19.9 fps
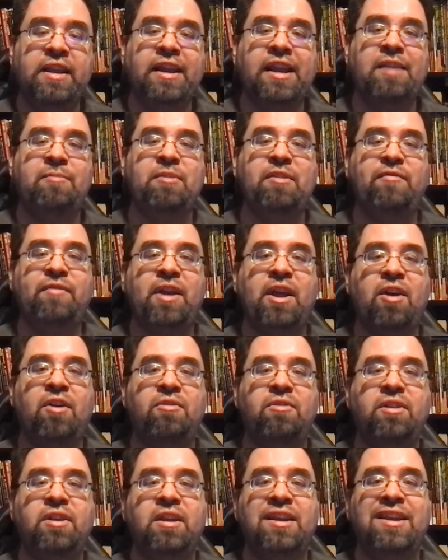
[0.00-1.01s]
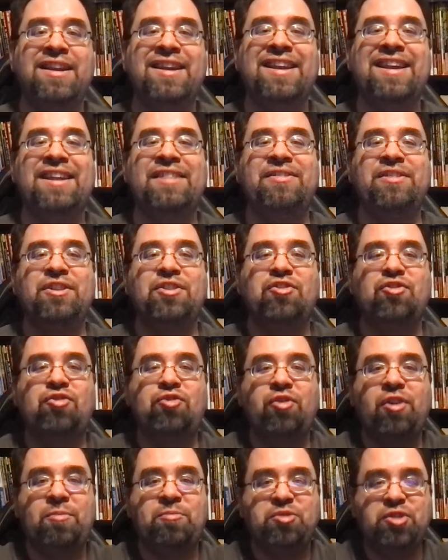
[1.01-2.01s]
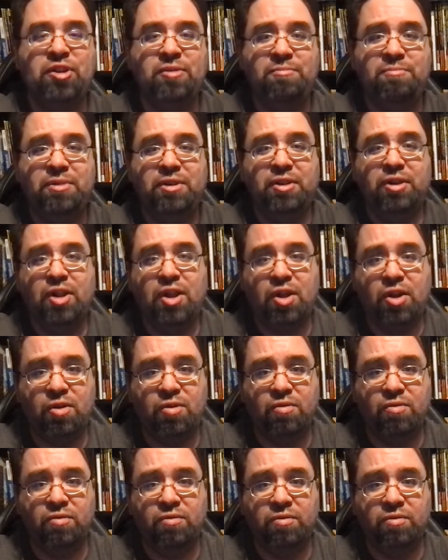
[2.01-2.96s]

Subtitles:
can be found in the description below.